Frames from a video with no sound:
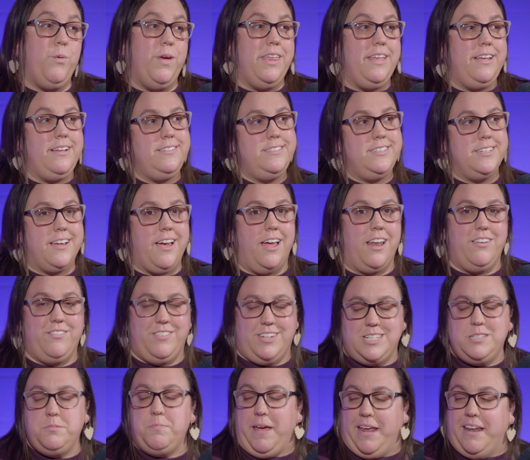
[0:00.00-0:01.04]
willing to kind of
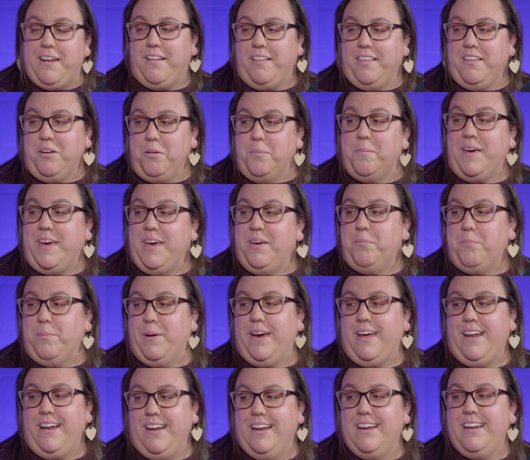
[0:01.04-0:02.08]
expand a little bit,
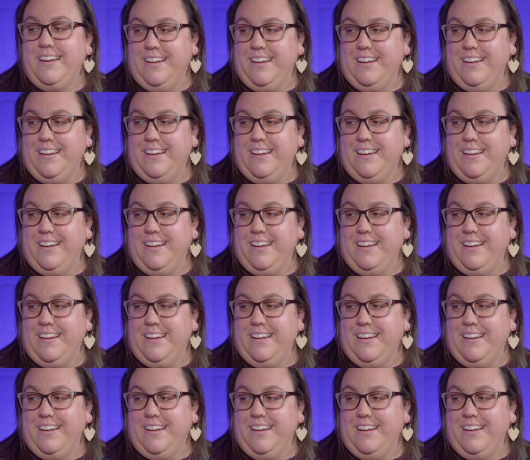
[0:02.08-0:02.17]
but.